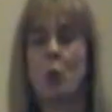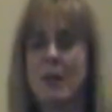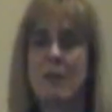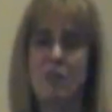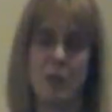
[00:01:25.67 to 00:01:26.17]

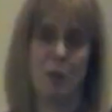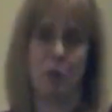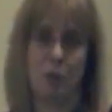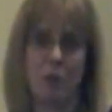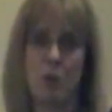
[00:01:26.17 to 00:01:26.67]
What is the
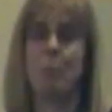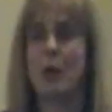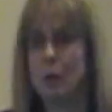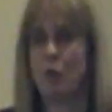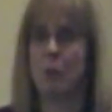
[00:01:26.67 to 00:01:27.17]
difference,
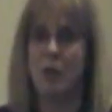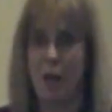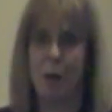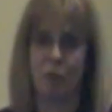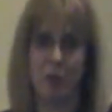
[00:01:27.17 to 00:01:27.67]
apart from
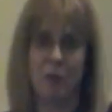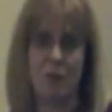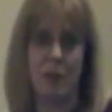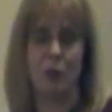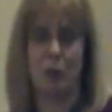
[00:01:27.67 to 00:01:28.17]
the
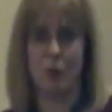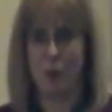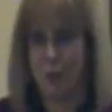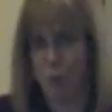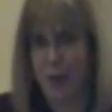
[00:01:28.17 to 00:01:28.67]
obvious that you're
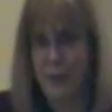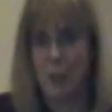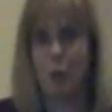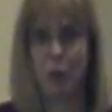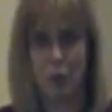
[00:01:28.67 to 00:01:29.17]
not
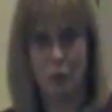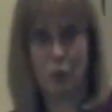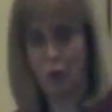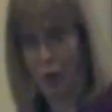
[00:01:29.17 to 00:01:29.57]
writing but you're